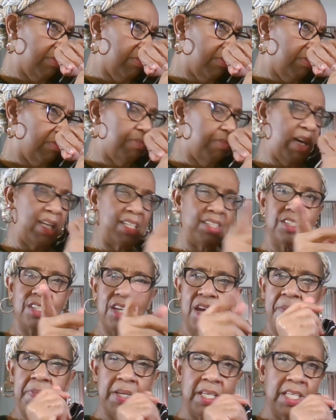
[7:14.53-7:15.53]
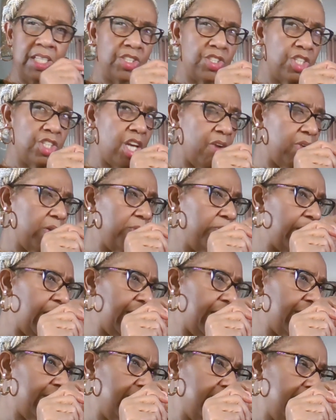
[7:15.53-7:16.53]
my Japanese cherry
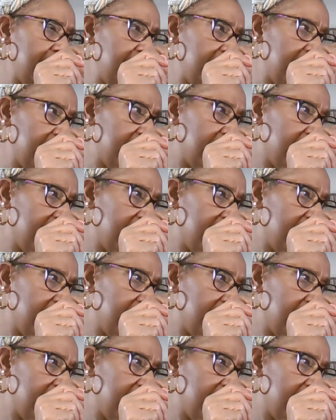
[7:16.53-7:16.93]
blossom.